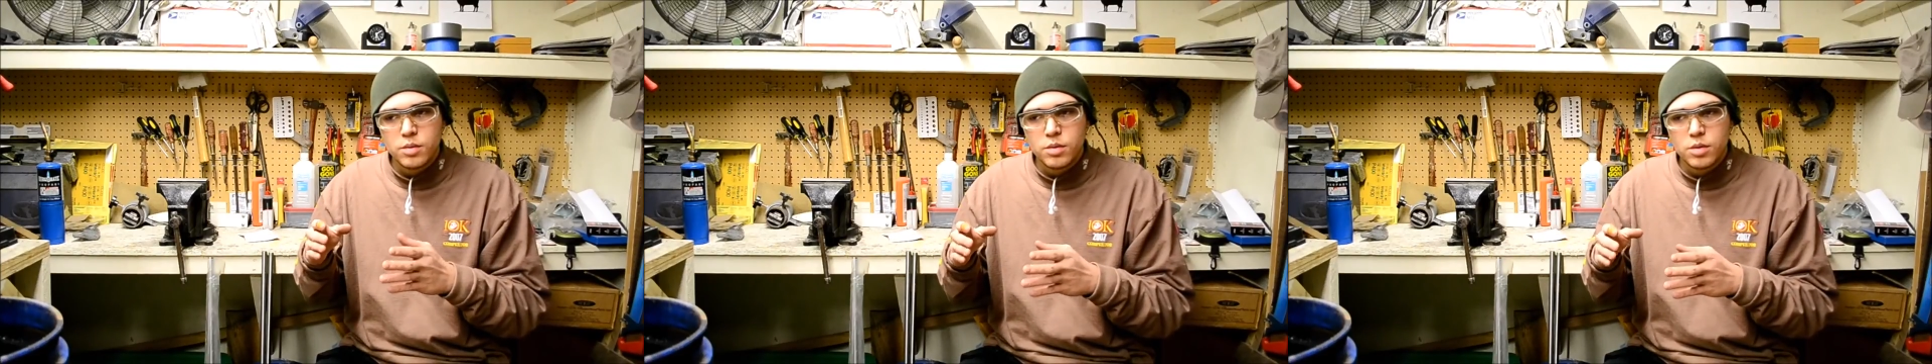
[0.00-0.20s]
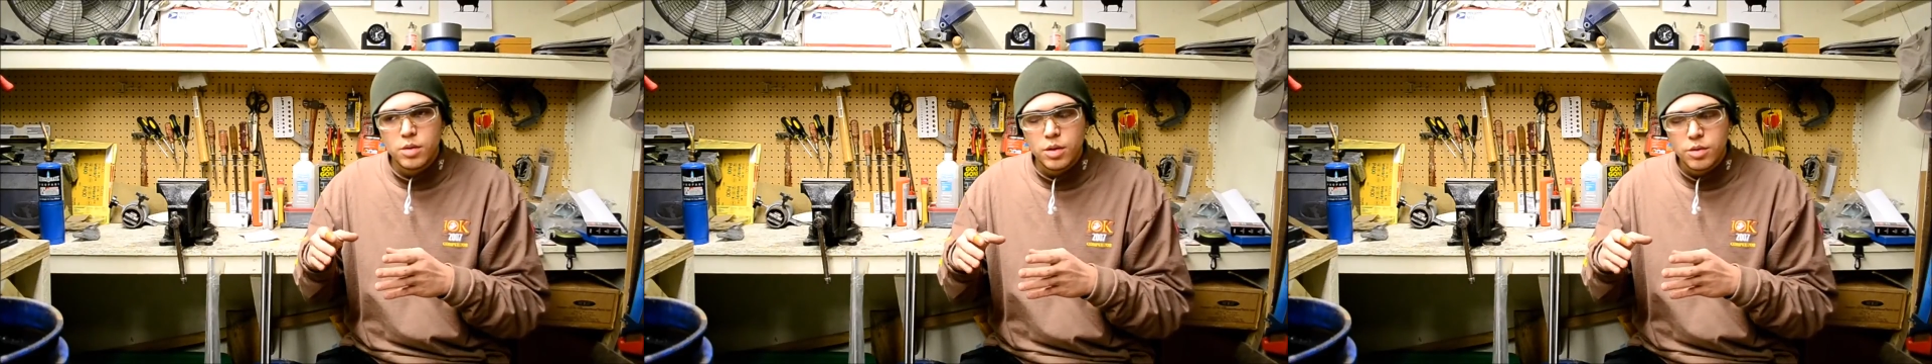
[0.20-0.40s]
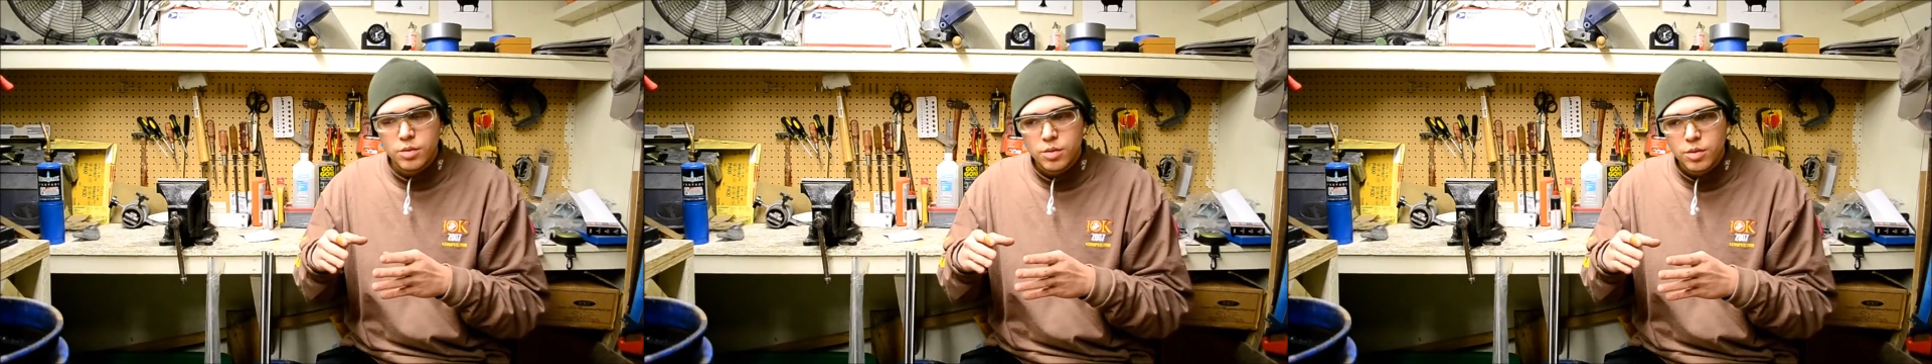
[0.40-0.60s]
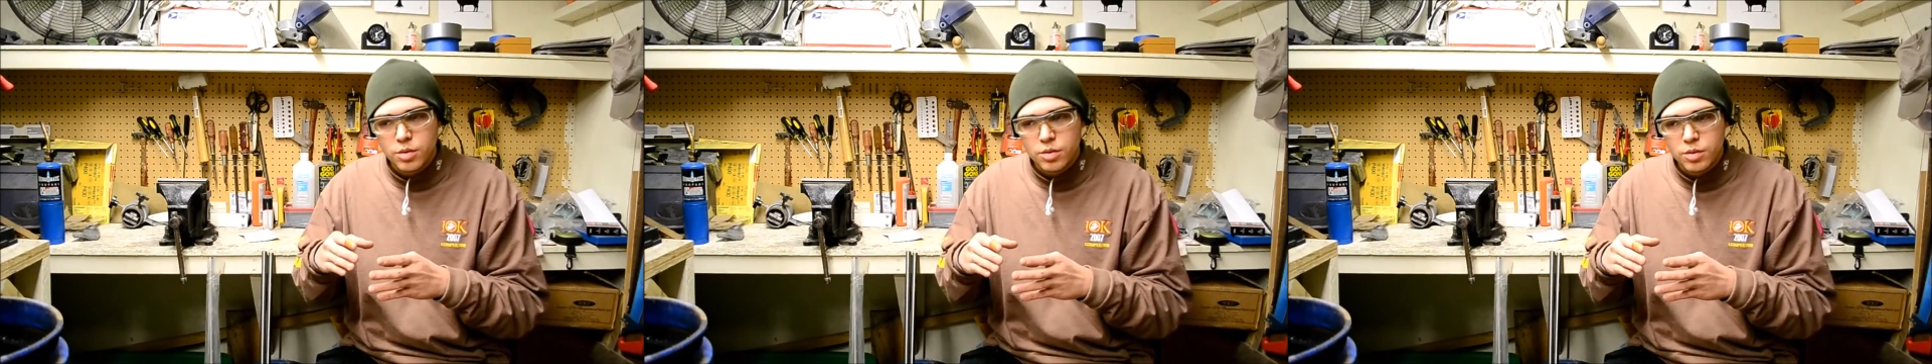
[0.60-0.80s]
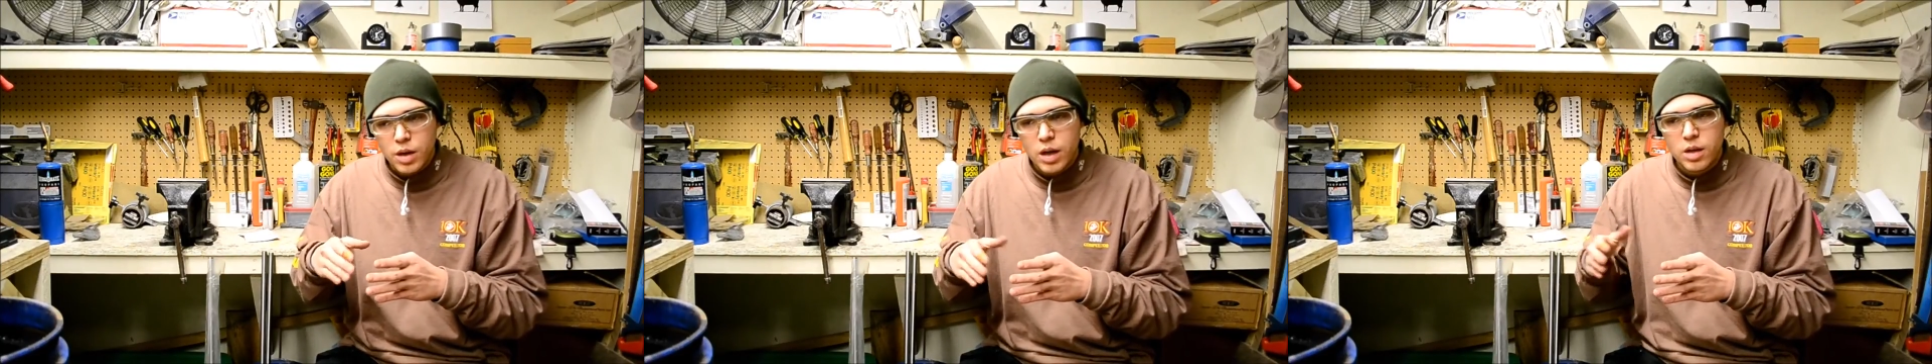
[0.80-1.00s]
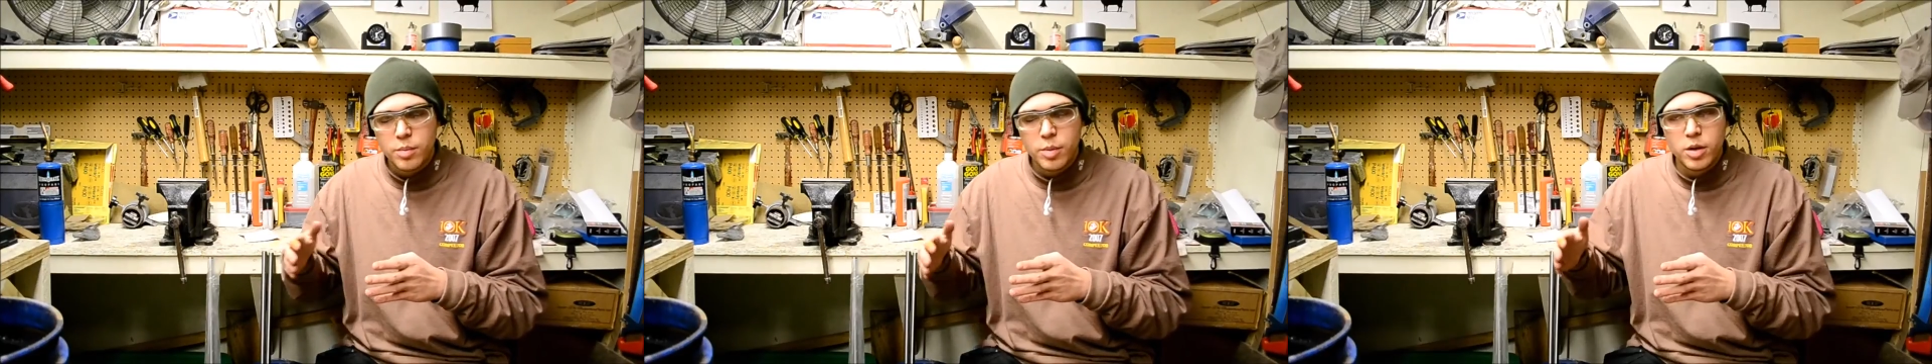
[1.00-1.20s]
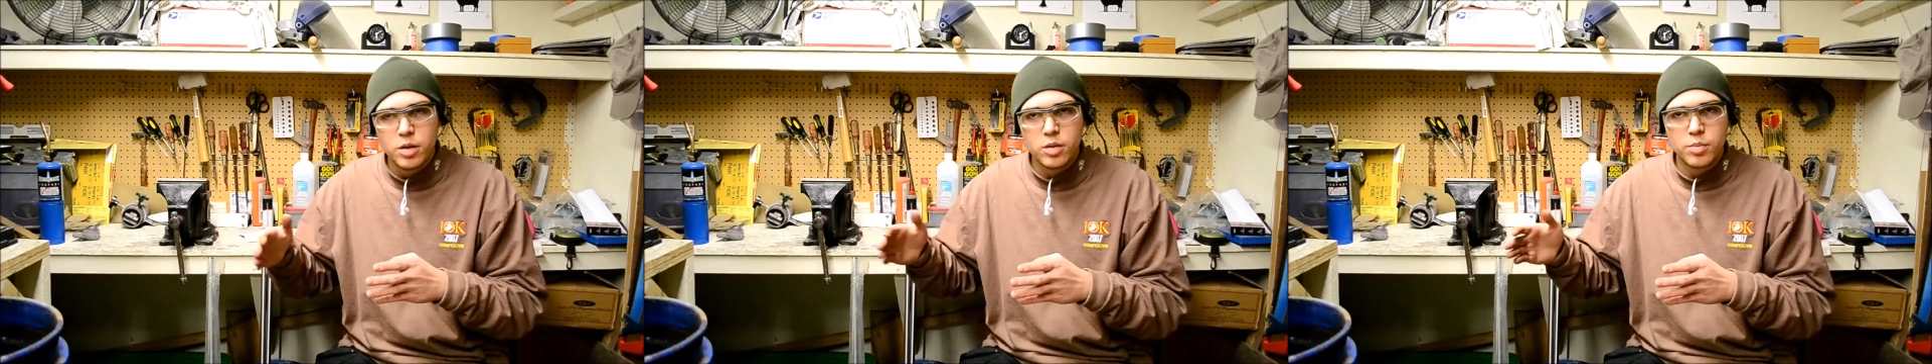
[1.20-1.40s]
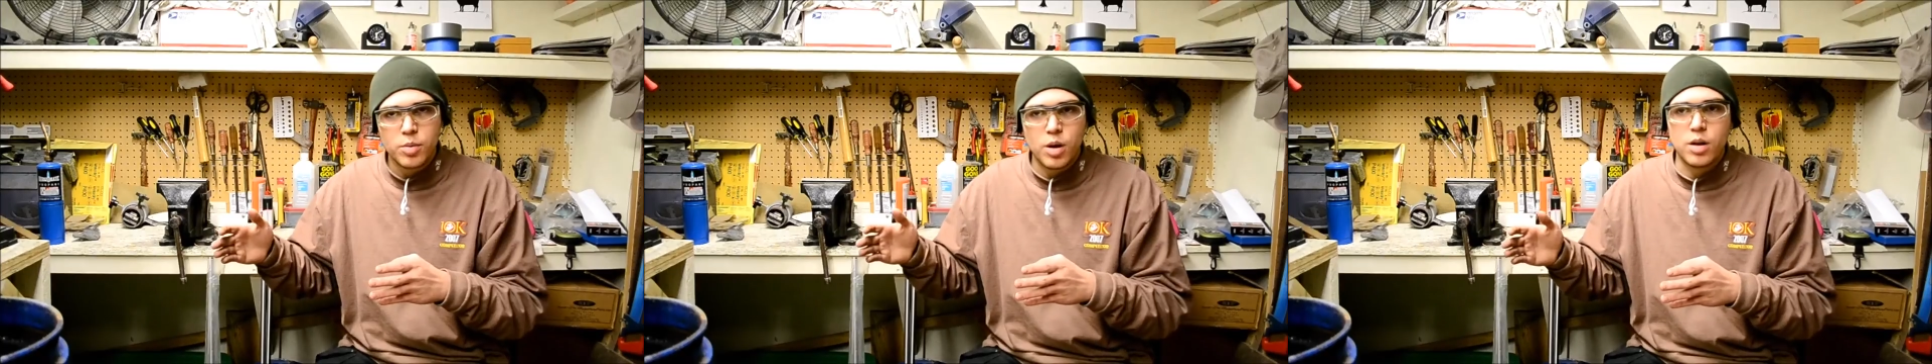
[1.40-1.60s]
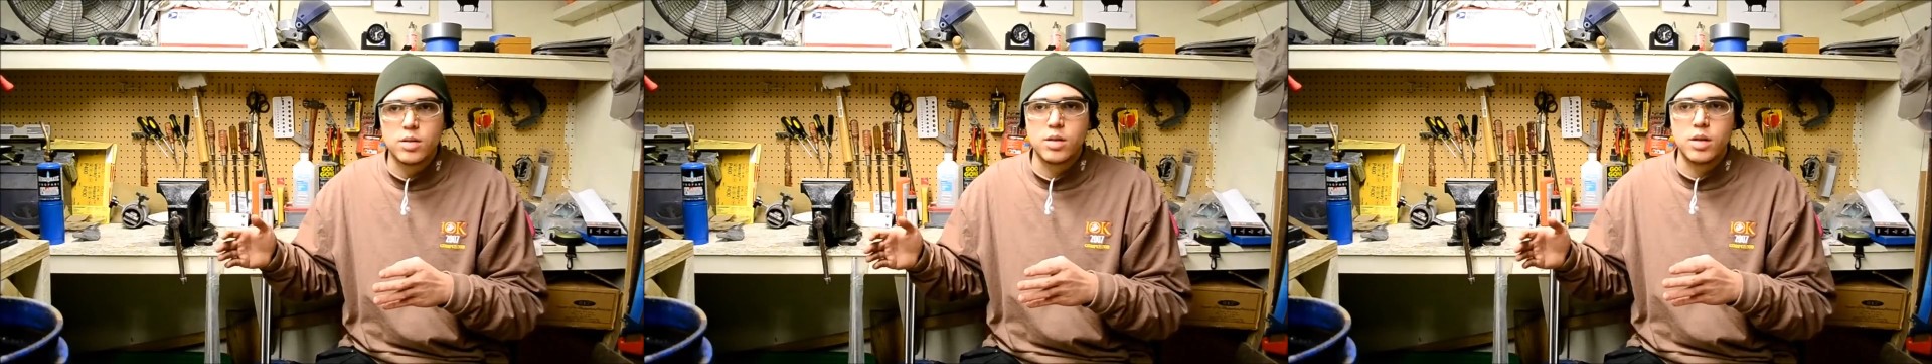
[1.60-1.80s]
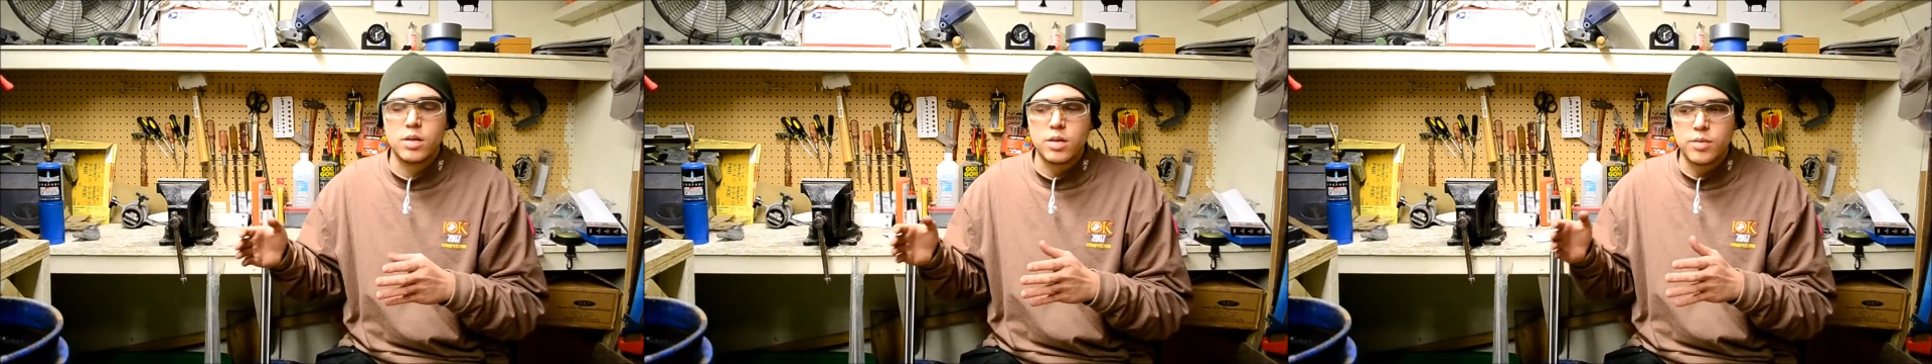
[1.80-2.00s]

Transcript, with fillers: you know documenting the process